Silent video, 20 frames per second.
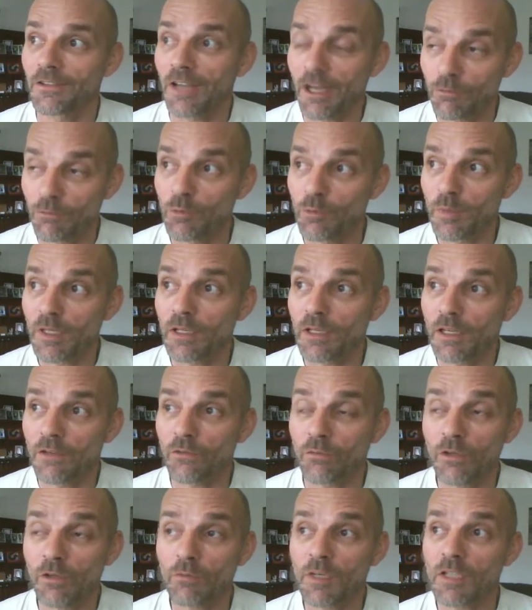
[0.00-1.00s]
will be, in
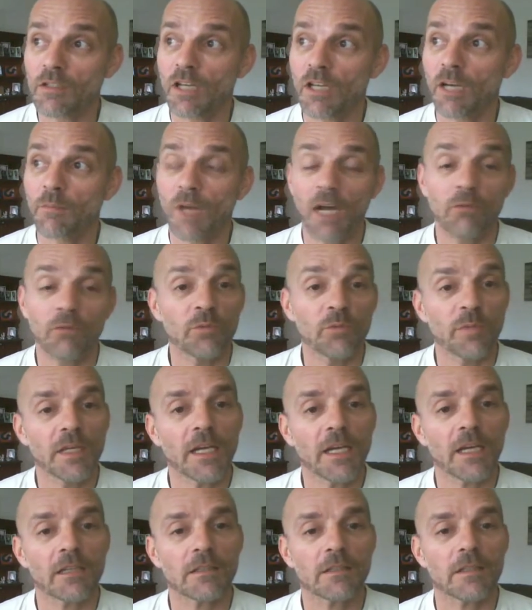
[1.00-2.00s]
3 weeks' time, I will be
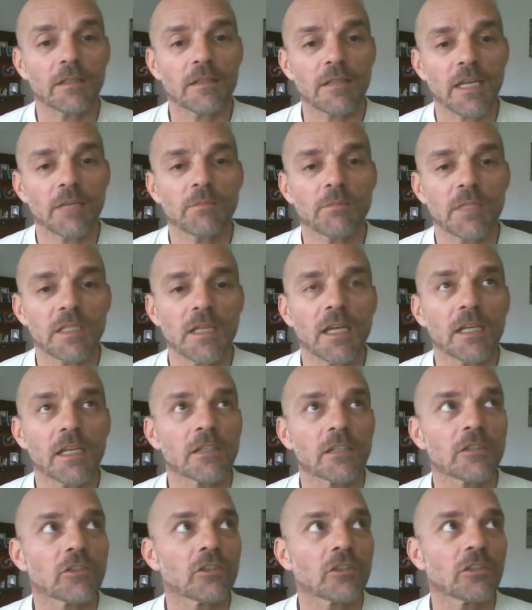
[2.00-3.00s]
at the same
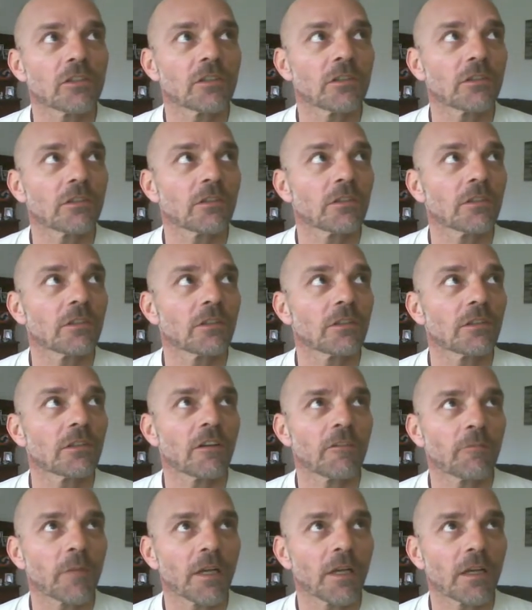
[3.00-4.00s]
stage
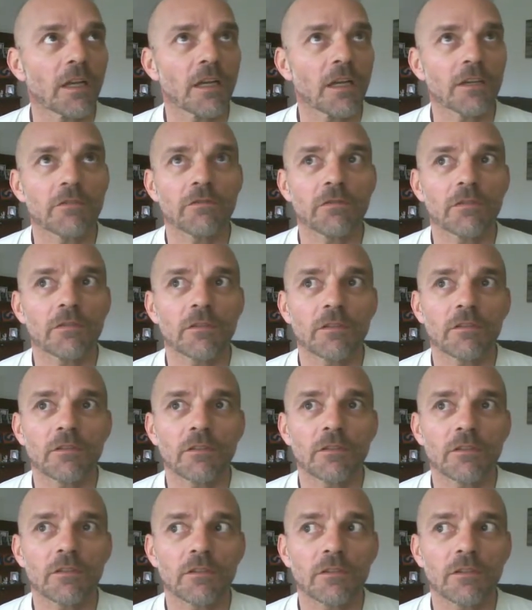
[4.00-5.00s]
of my life
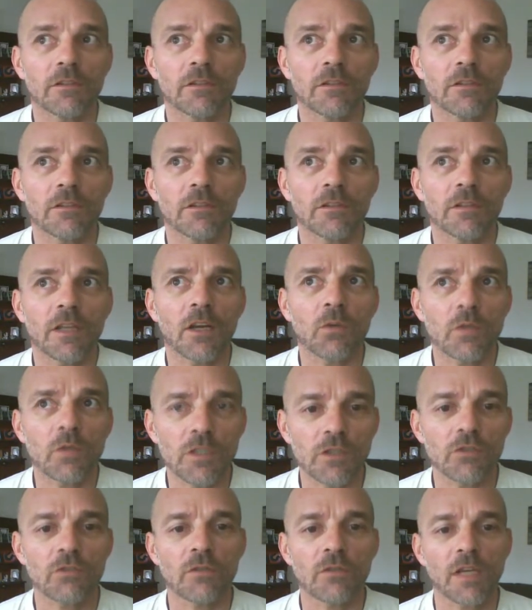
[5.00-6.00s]
that I was
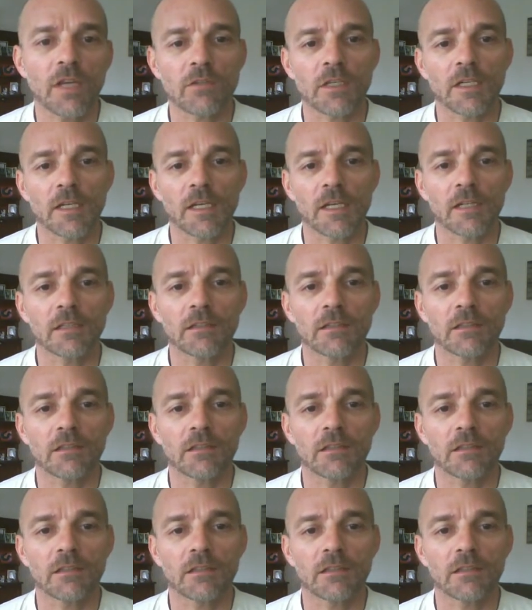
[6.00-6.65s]
in 2008,